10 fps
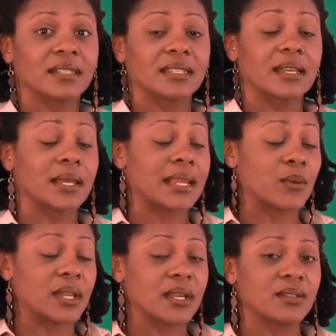Now
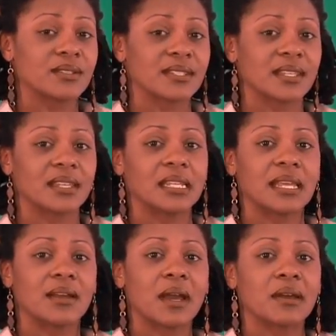we understand
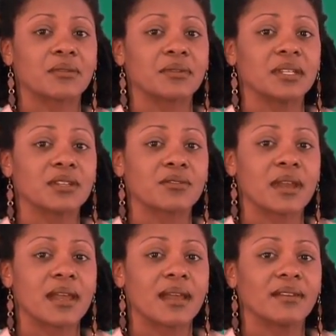now how to read a
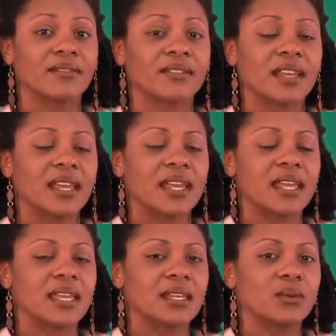graph
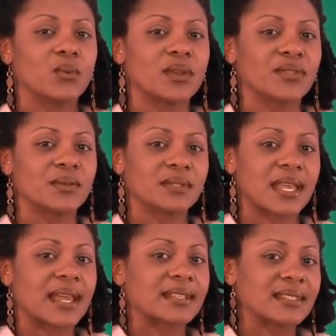and what those
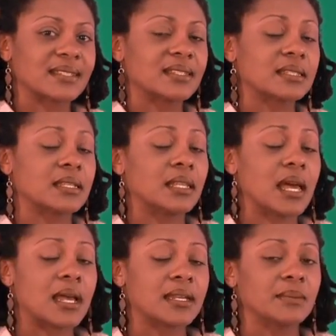axes and the
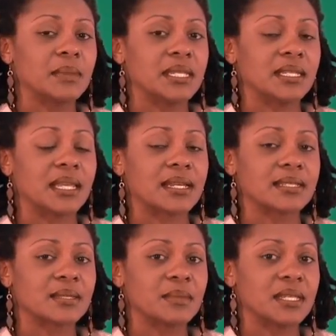
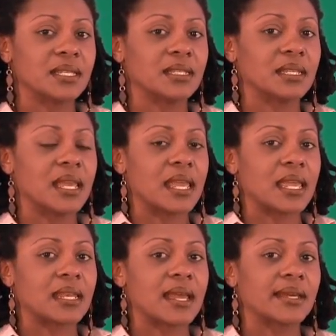lines mean,
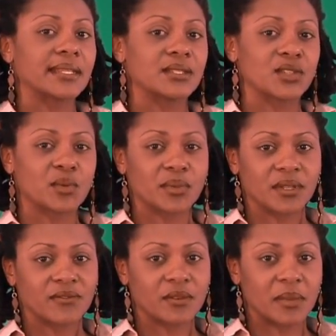and how to
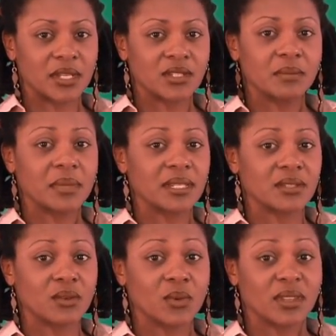interpret information
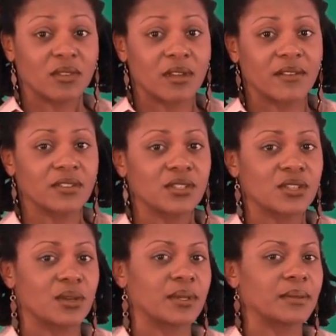based on what the graph is
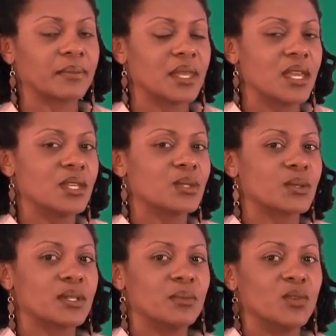showing.
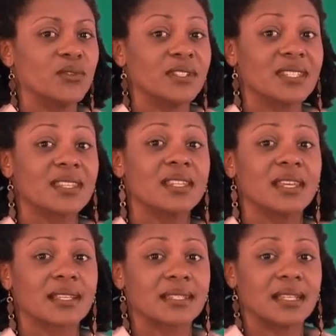So we're going to move into the
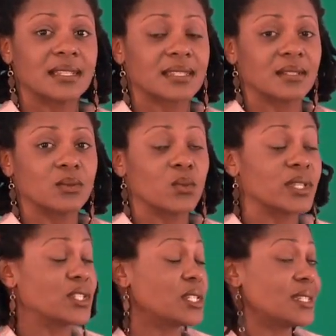next lesson,
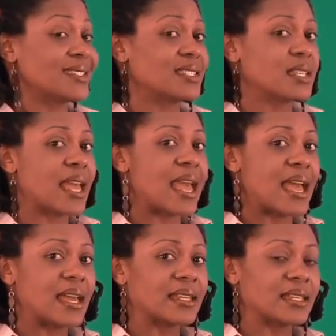which is
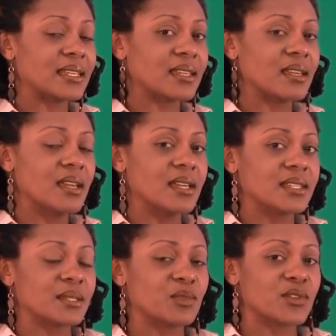adding,
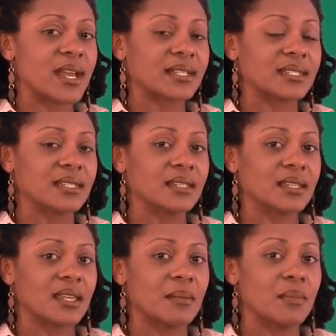
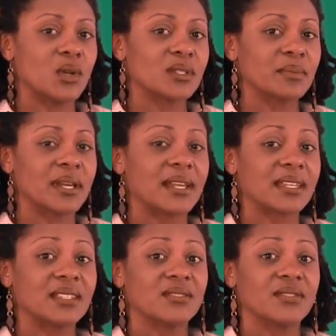subtracting,
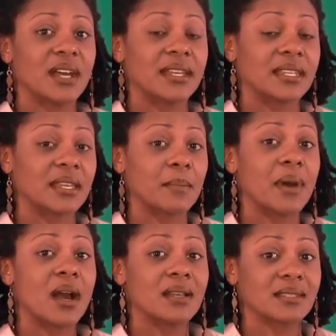multiplying and dividing
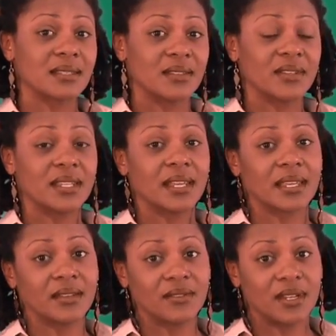positive and
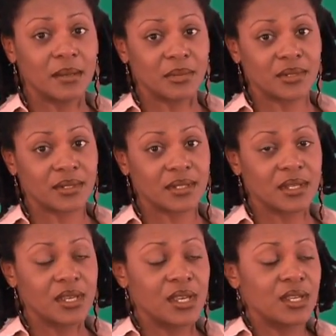negative numbers.
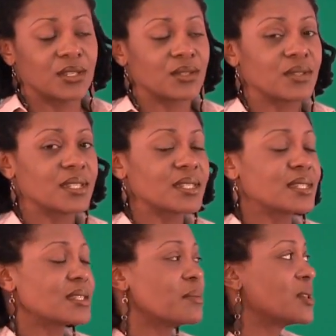So this
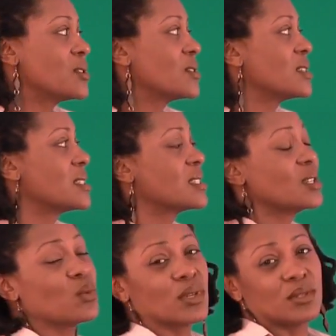is something you're going to
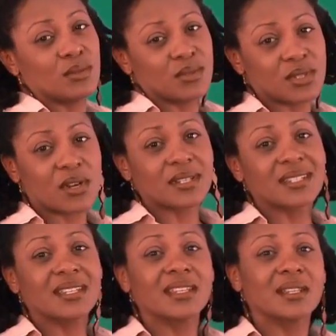see when you start
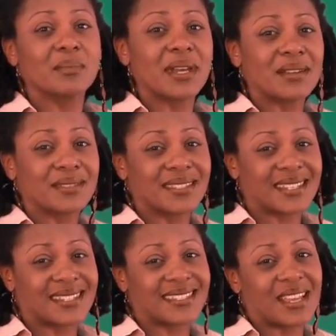to get at about
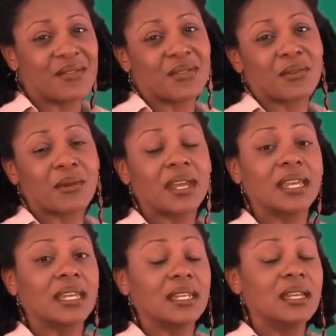6th, 7th
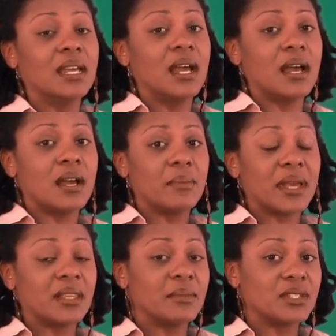grade
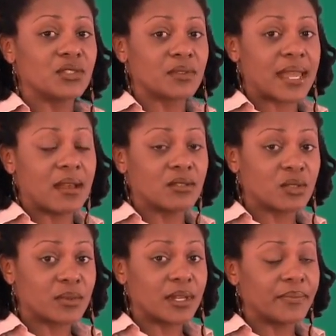elementary
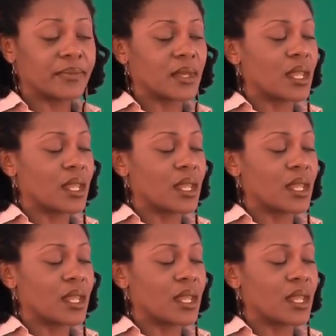algebra.